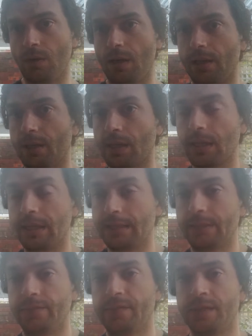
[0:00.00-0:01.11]
and the
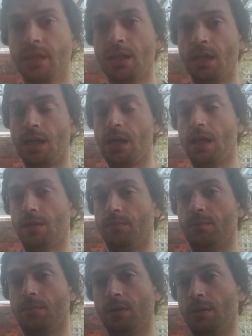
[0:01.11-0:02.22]
collectives
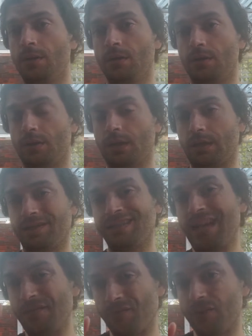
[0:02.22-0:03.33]
kind of
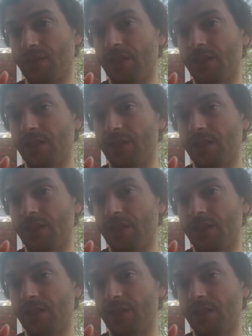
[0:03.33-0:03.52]
leveraging the